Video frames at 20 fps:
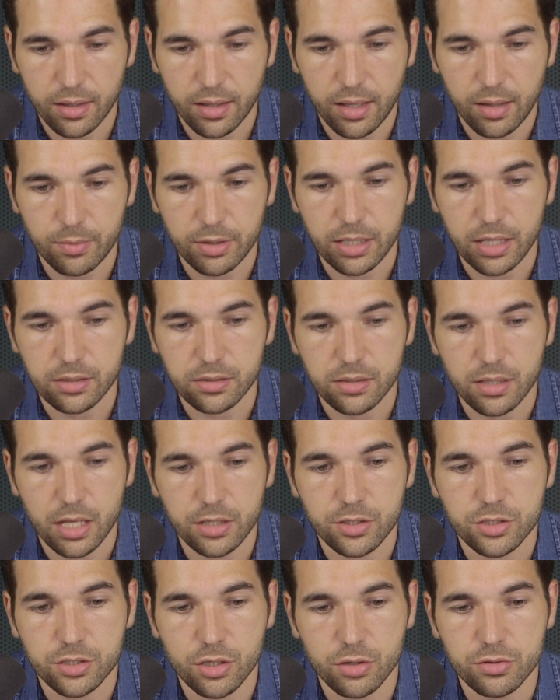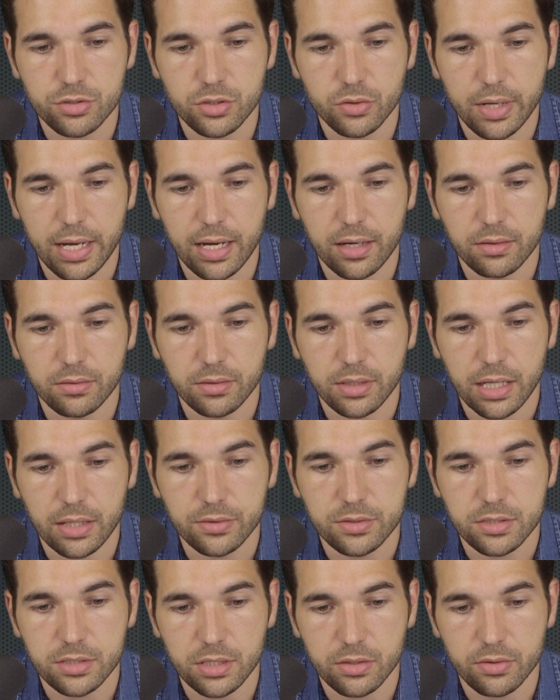I mean it, it shows you how
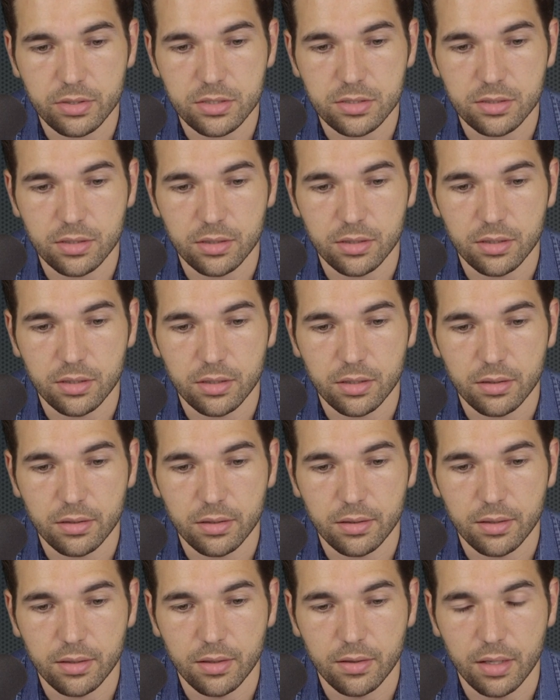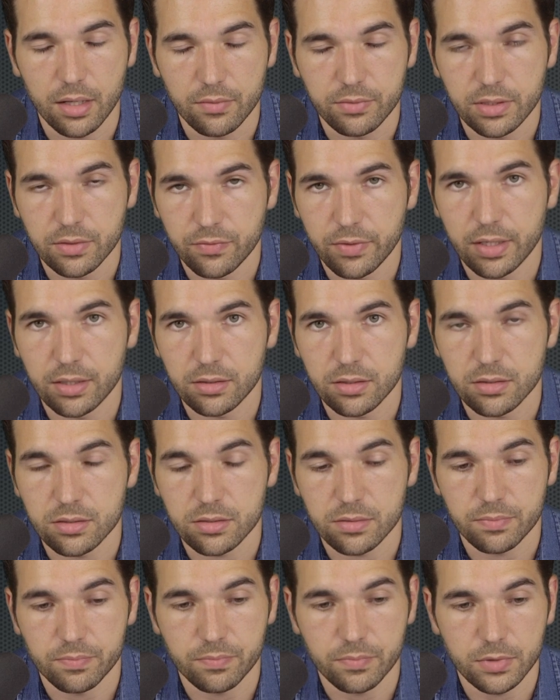how serious uh, uh of an event
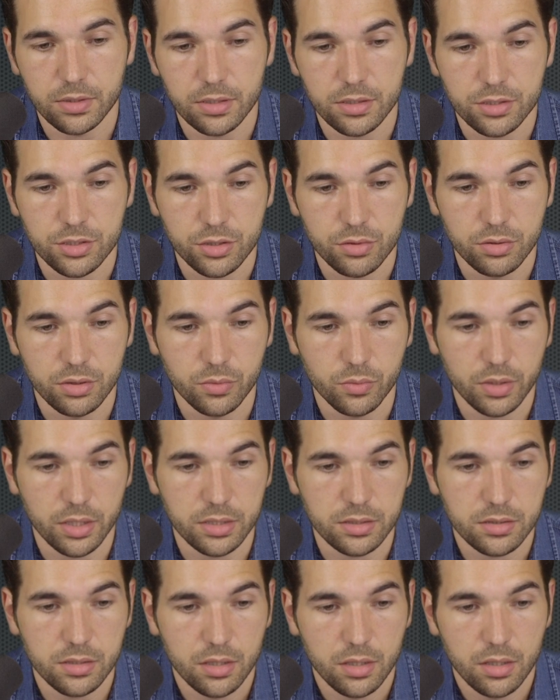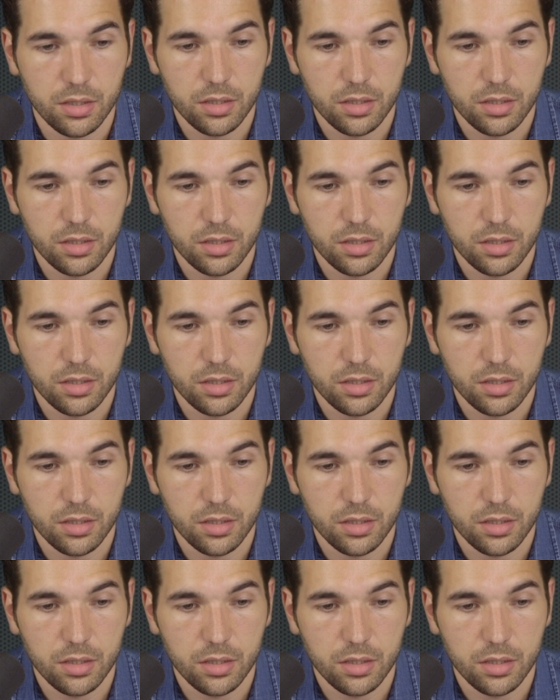this this shooting was.